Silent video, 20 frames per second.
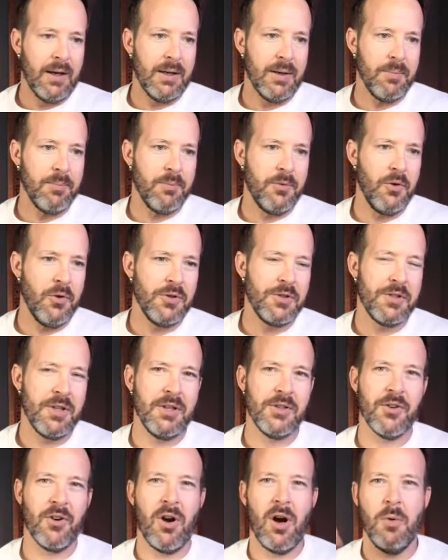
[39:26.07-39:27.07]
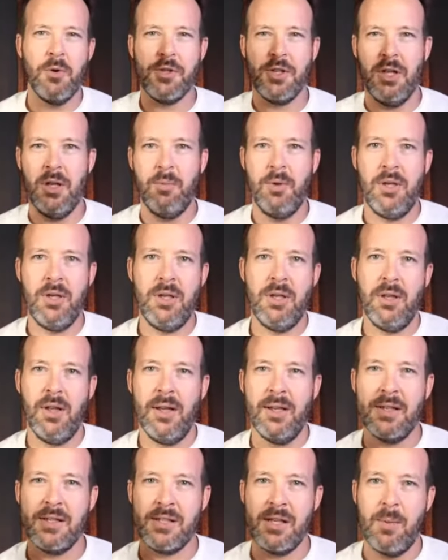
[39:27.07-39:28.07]
those things are always going to be
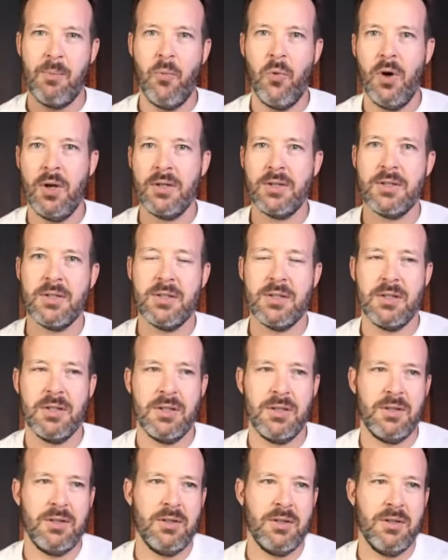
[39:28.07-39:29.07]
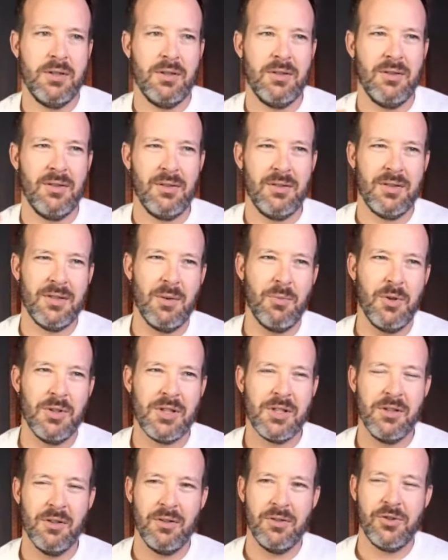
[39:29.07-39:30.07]
like somewhat still
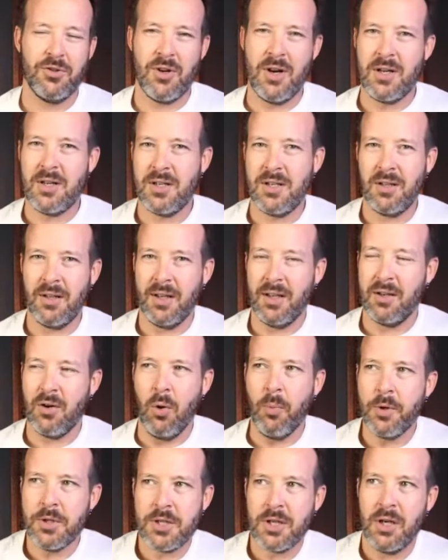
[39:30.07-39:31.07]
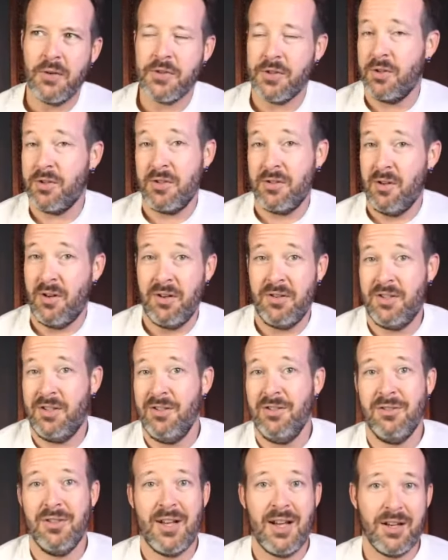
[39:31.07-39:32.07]
trendy. Like open shelves are
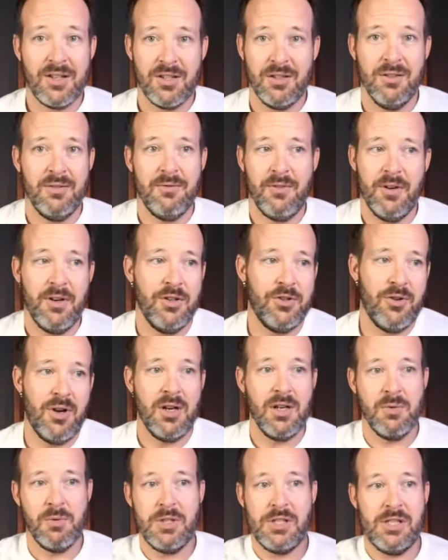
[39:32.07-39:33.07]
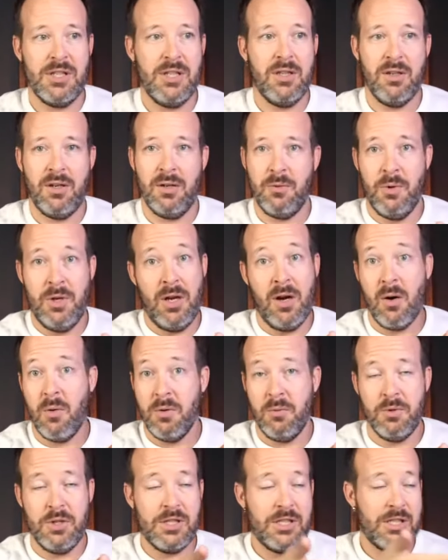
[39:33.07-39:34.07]
still actually very trendy. We
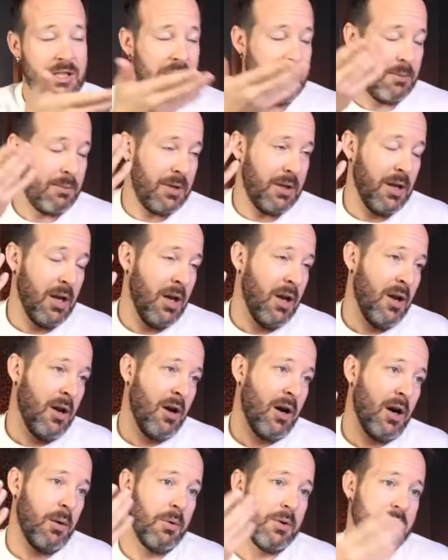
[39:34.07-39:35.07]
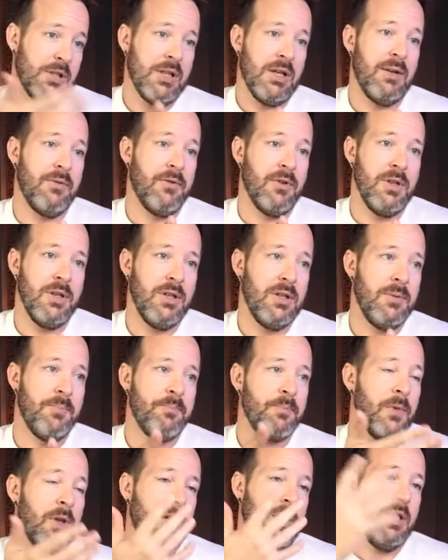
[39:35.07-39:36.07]
see them in almost every
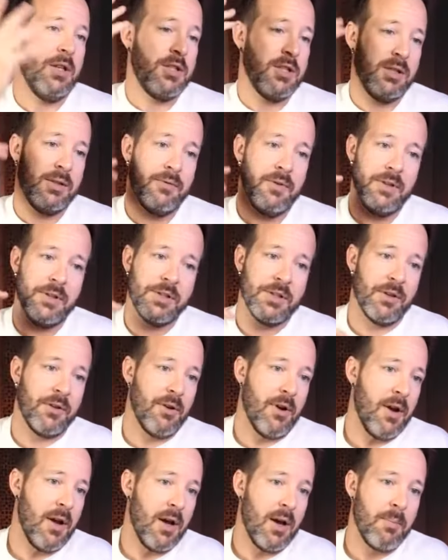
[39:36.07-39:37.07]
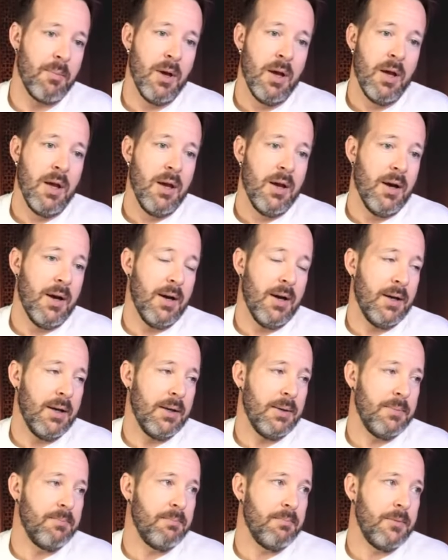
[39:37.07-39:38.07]
kitchens of Instagram
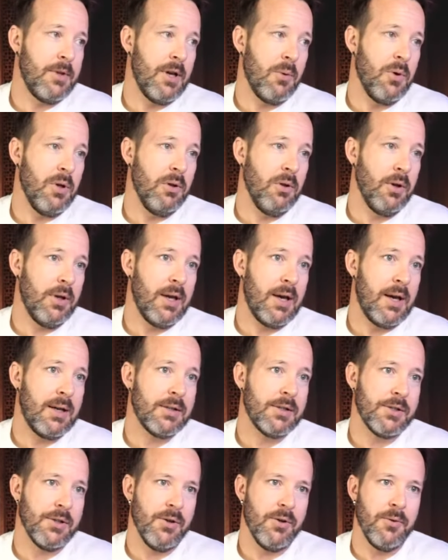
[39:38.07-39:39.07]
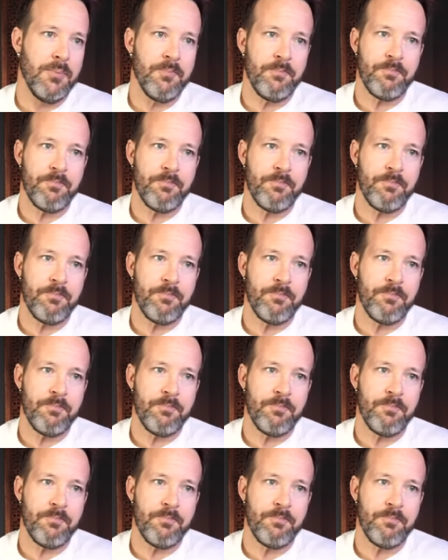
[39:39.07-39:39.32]
that we look at. So,